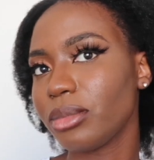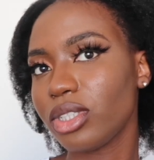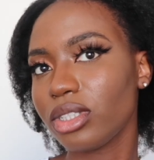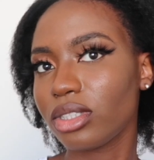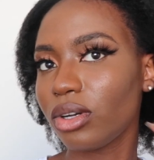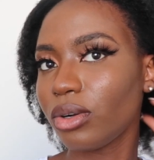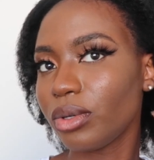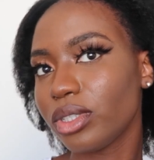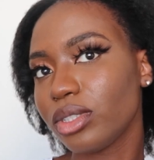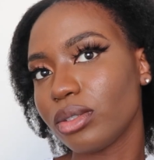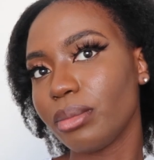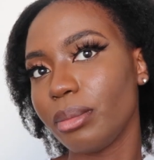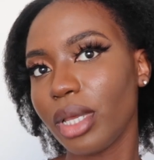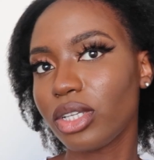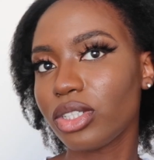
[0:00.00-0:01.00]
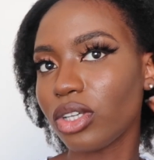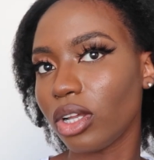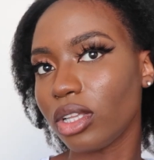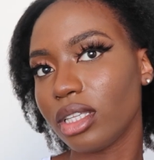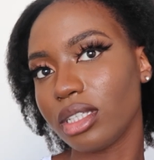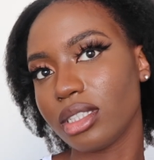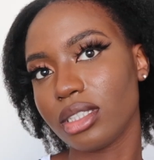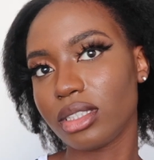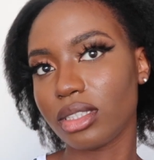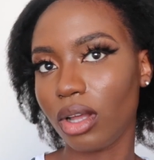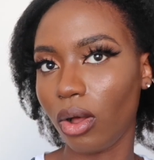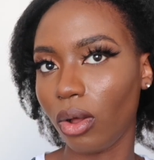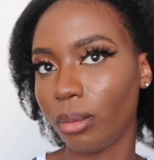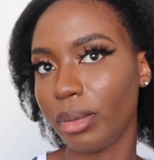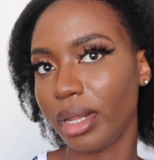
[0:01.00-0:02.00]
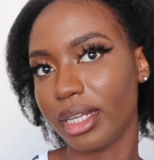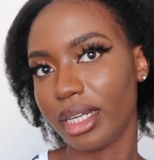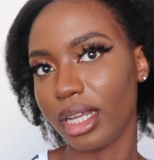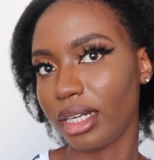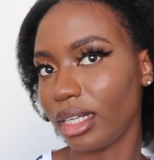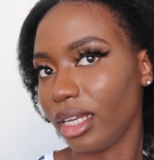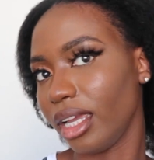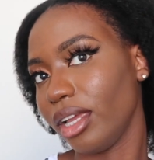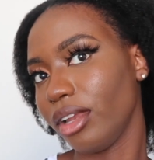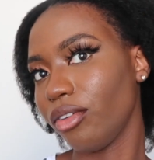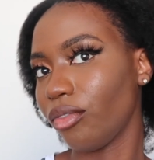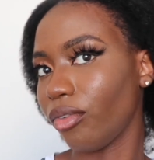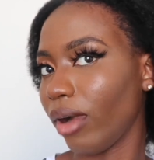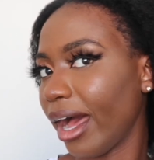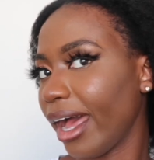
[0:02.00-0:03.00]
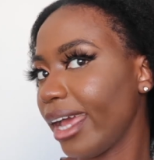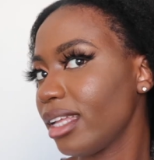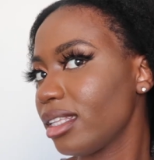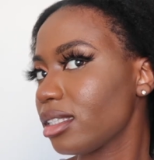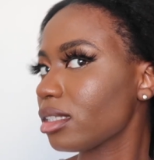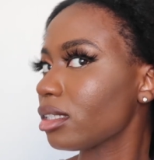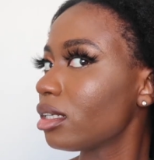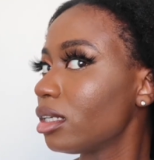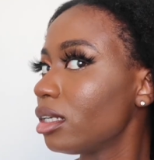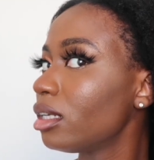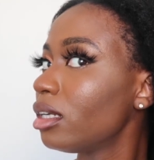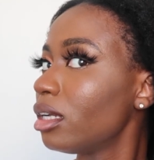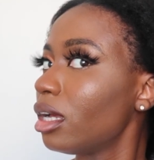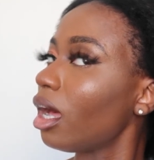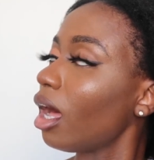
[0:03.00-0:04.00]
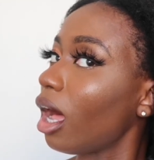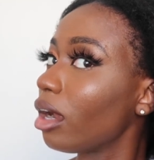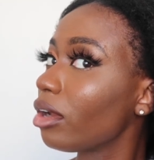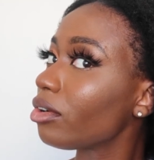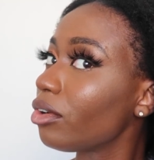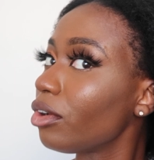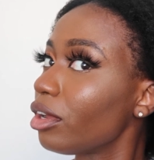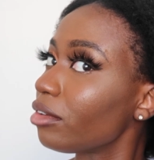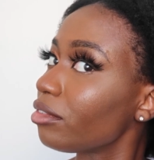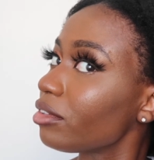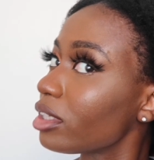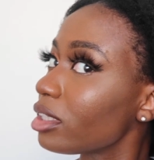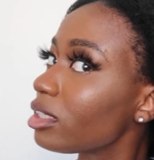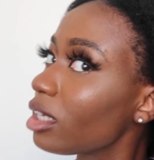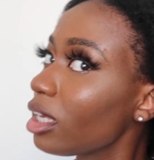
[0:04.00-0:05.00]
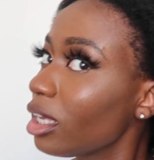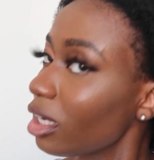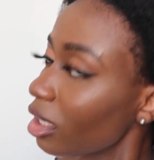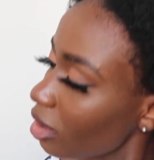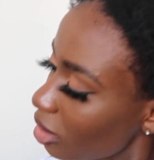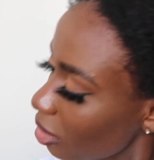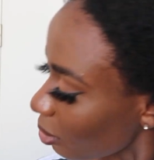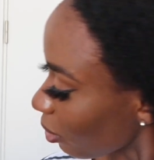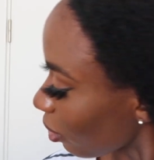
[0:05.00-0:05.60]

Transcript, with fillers: I'm just going to make sure this is all blended in right I don't know if it is